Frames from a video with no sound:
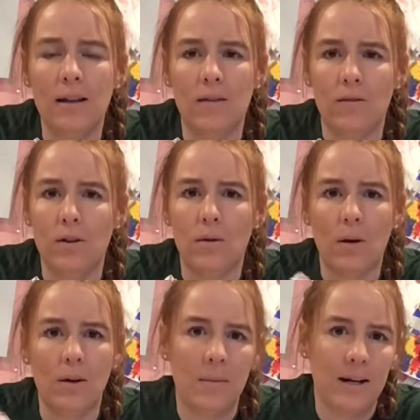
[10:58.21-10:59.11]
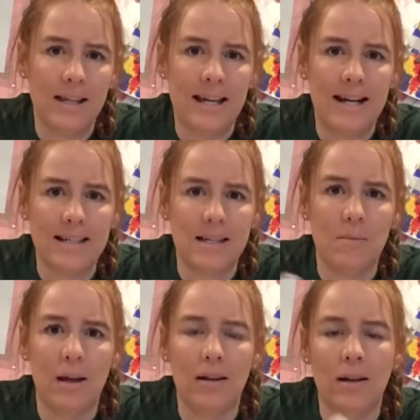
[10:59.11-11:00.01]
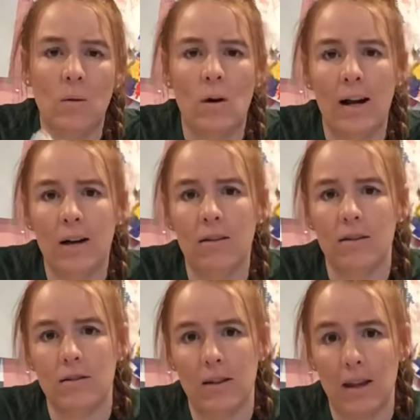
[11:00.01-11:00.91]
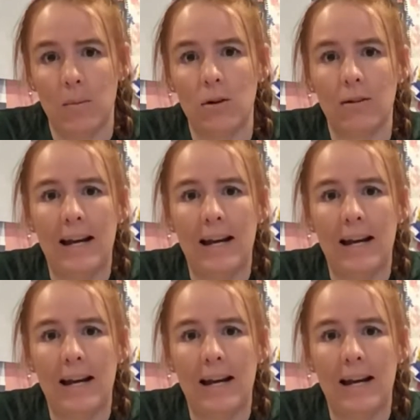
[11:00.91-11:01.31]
If you know anybody that has any baling wire that they put around